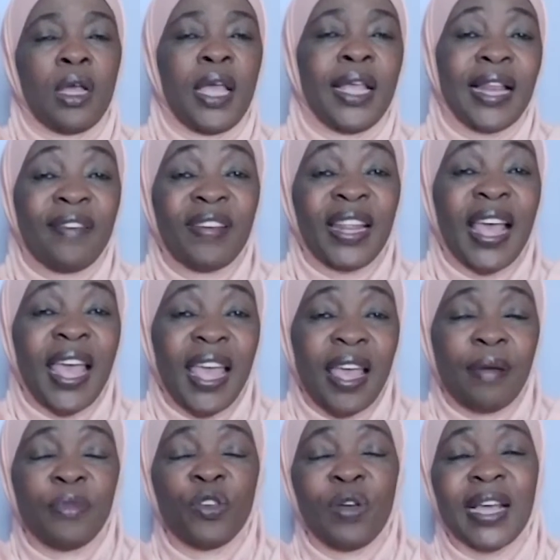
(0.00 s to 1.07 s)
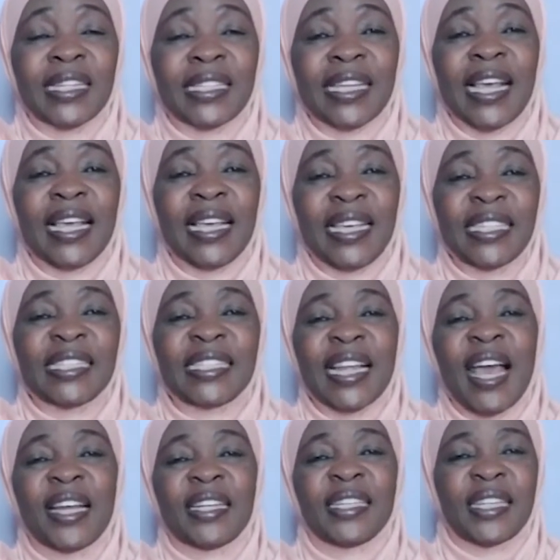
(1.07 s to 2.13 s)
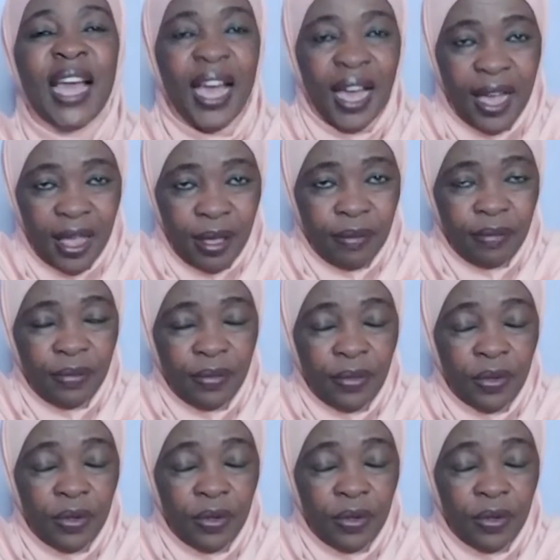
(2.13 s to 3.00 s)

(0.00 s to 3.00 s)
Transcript: 11 a.m. USA Eastern Time.